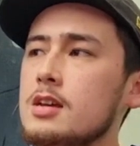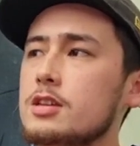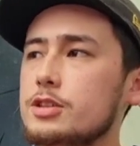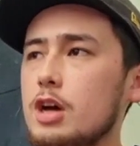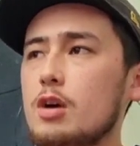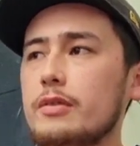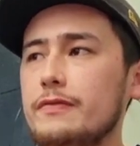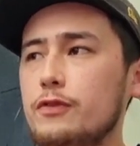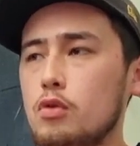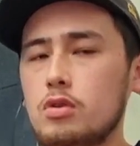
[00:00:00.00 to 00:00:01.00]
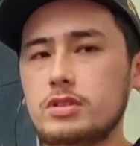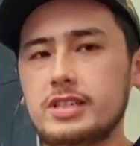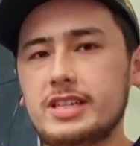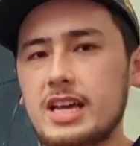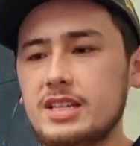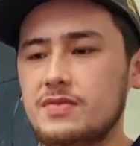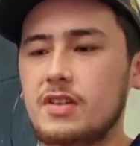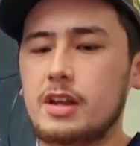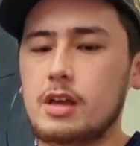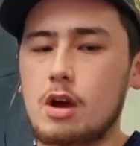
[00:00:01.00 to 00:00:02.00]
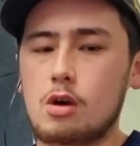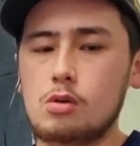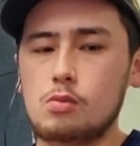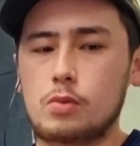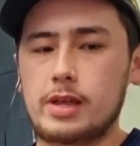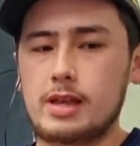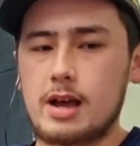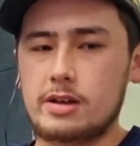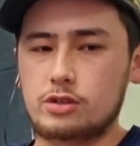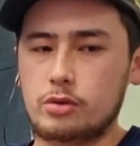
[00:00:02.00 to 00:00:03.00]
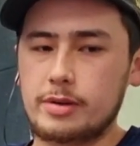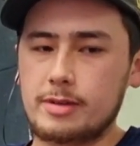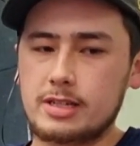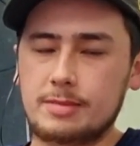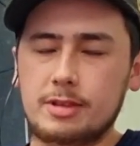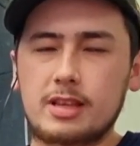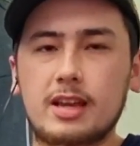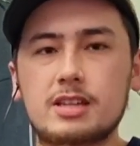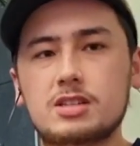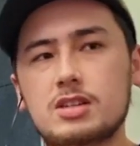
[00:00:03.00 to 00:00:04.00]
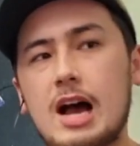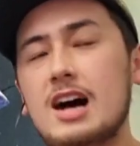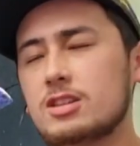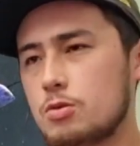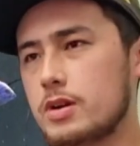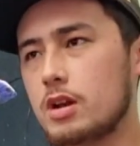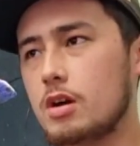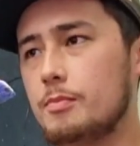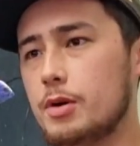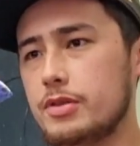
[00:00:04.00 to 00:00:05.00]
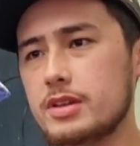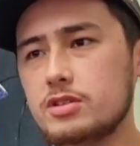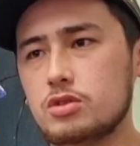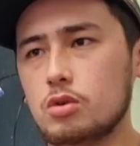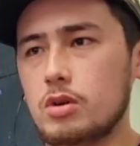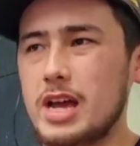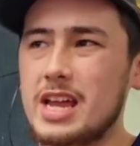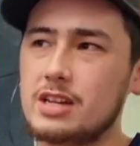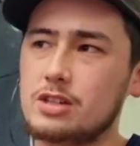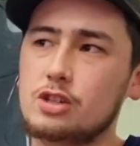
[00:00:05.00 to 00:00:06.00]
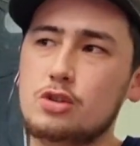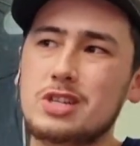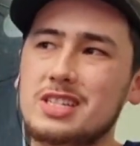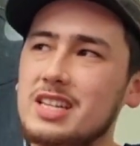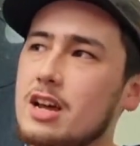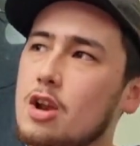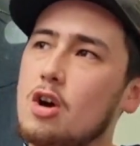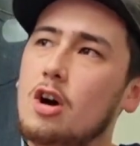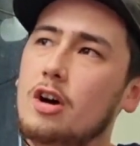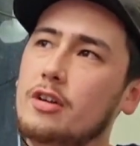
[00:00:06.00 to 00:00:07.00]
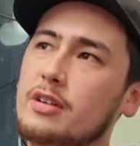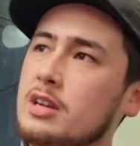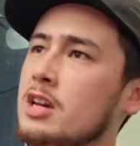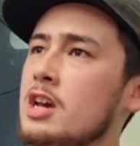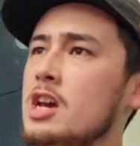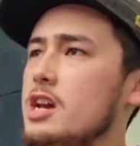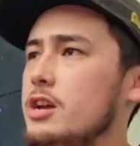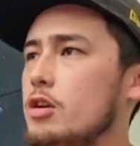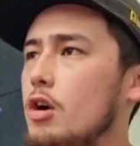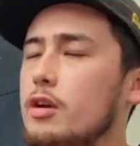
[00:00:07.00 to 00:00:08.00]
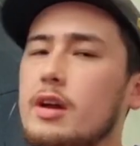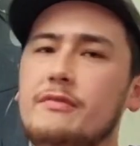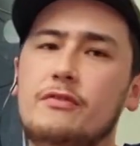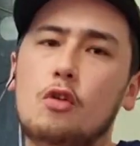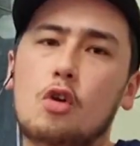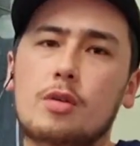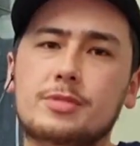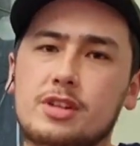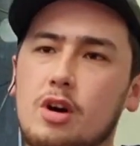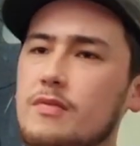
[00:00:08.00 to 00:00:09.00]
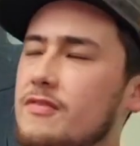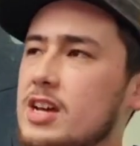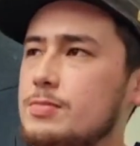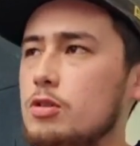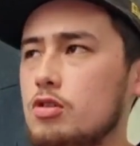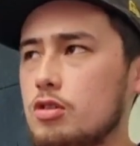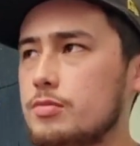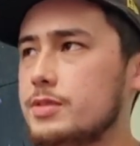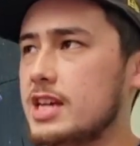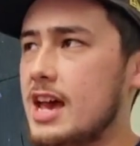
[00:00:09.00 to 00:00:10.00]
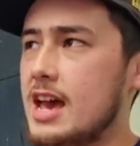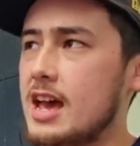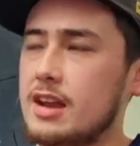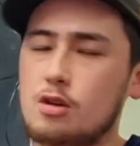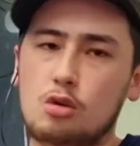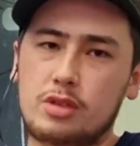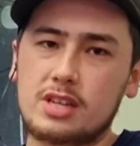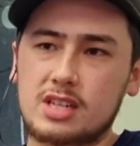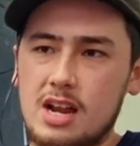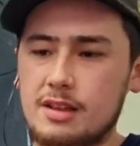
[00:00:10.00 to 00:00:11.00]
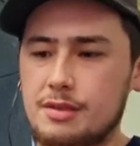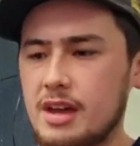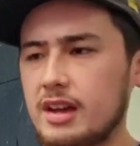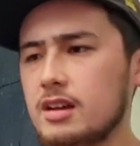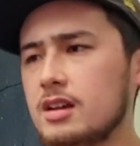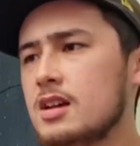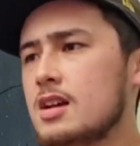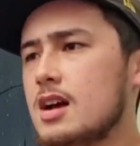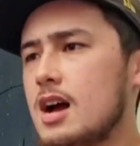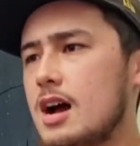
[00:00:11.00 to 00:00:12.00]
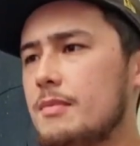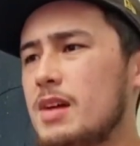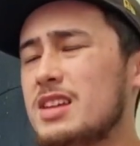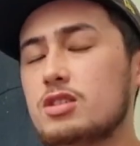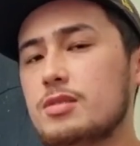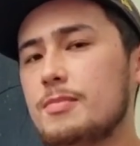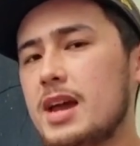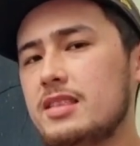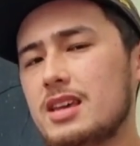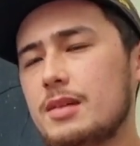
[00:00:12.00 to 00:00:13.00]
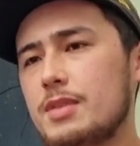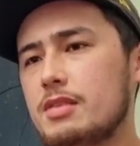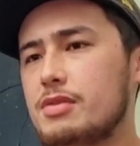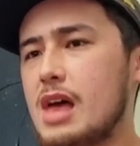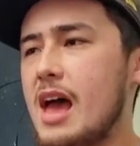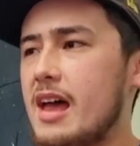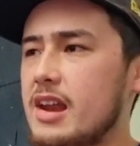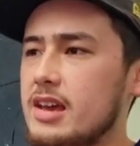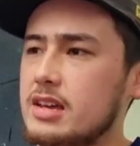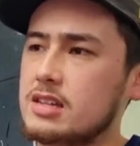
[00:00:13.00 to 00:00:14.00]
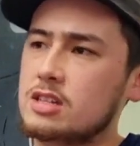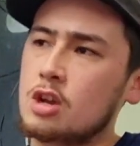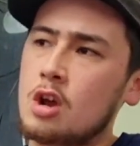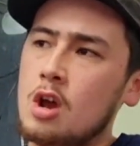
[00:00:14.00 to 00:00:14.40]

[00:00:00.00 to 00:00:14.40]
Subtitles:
So for today's video, we are talking about something that gets asked quite a lot, both in store and you just see it a lot on, online forums and on Facebook groups and all this kind of thing. And so the main thing about that is